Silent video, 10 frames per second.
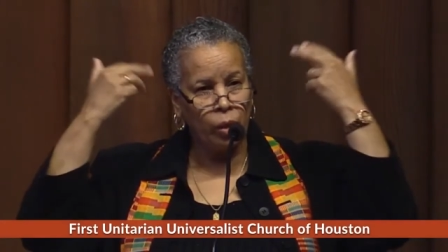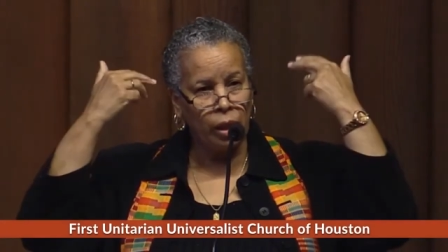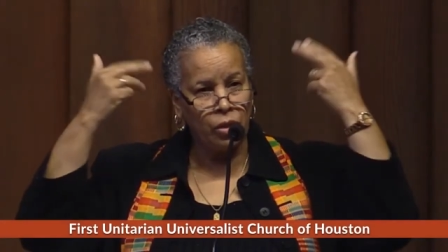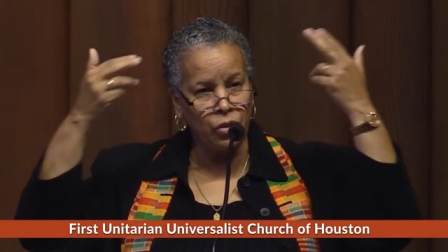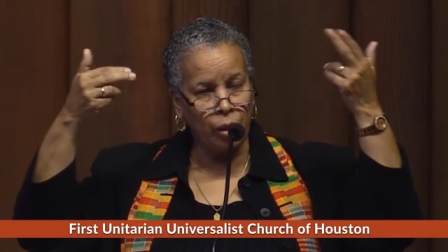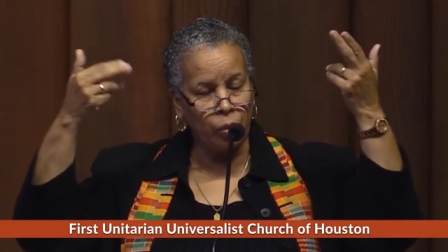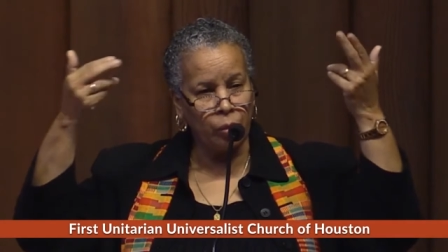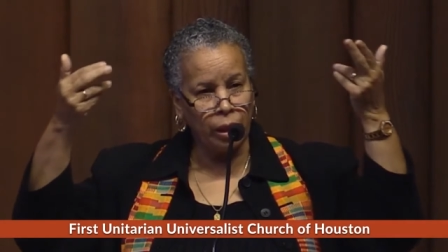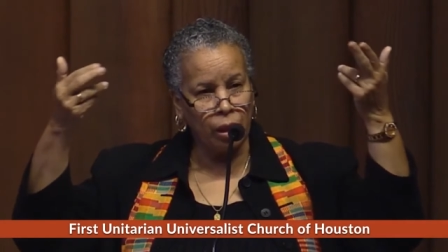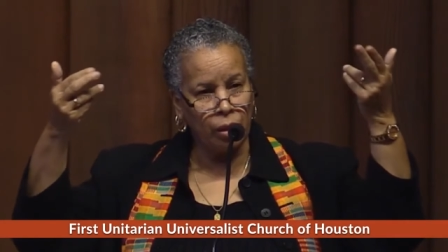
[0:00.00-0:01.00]
ways that
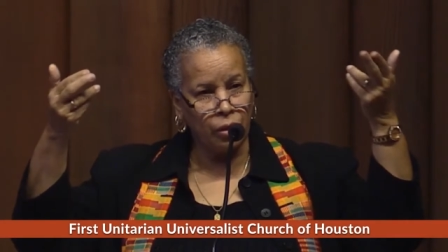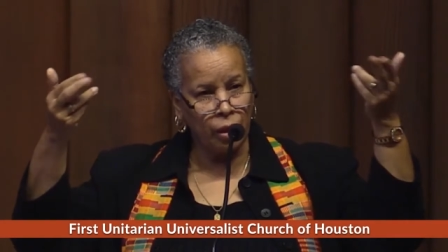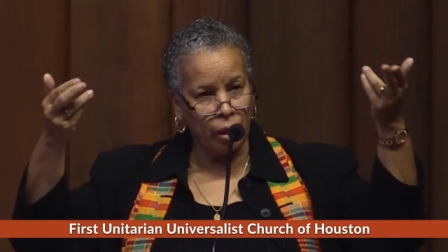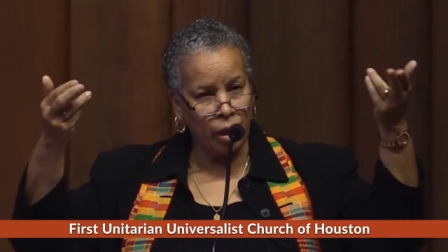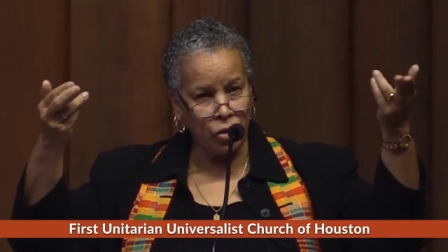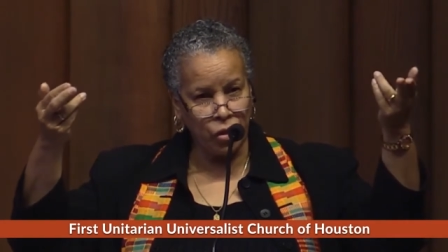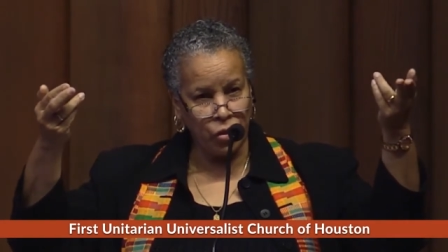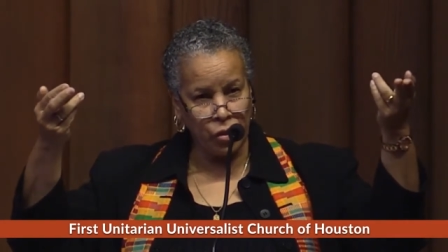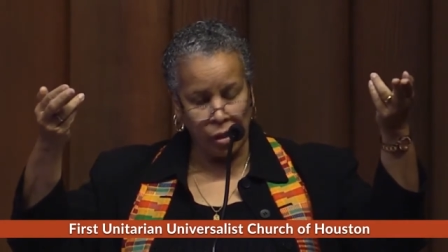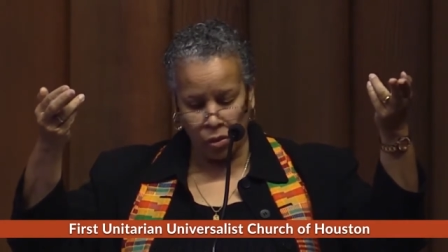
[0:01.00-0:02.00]
were beyond our
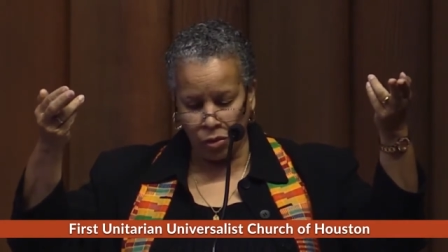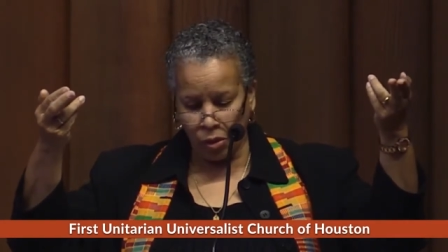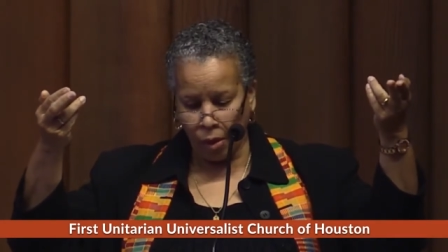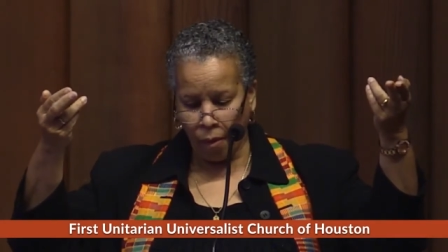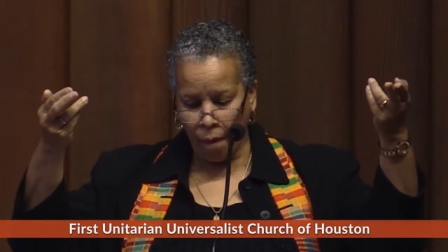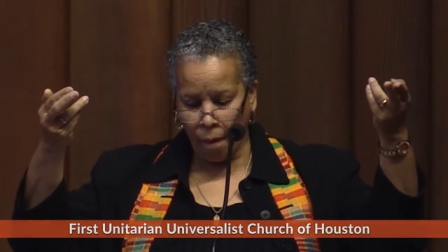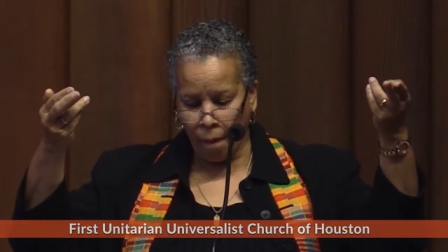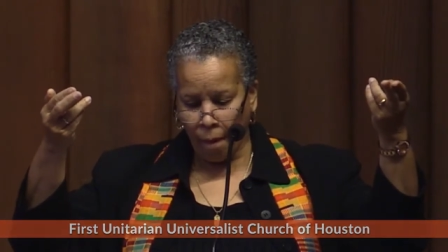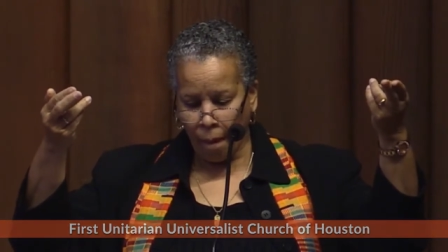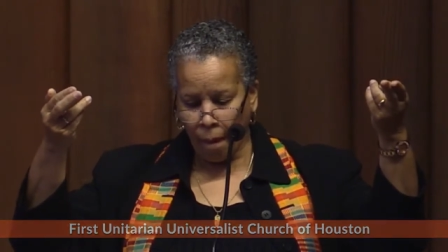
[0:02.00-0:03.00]
consciousness?
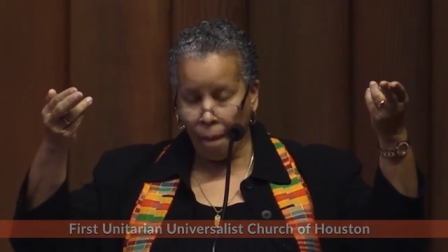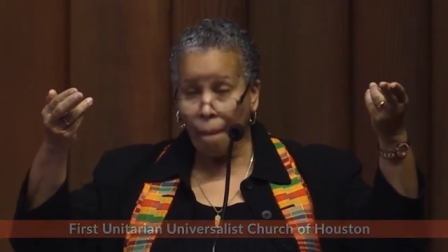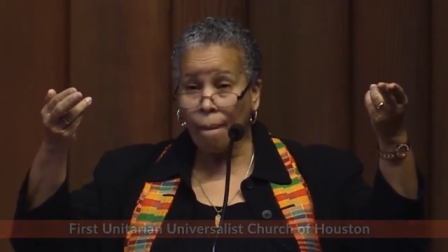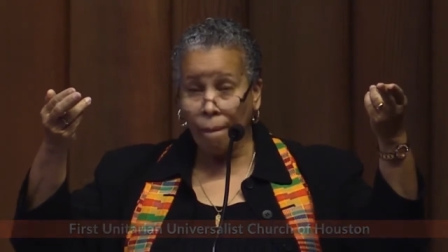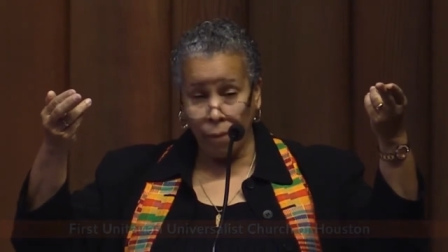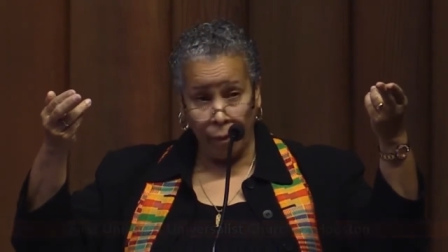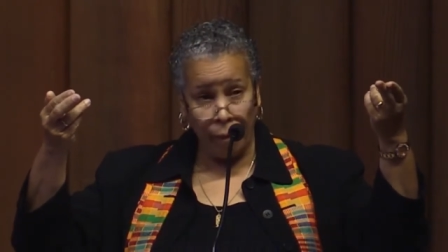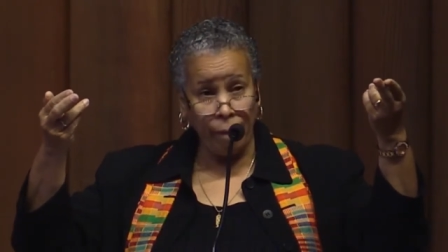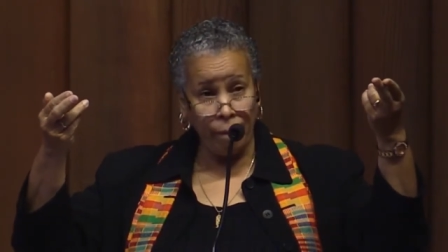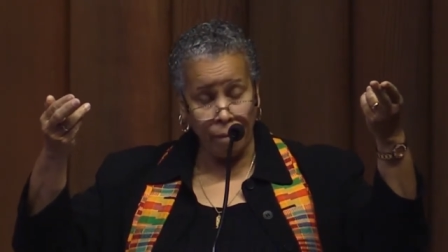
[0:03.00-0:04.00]
Yeah?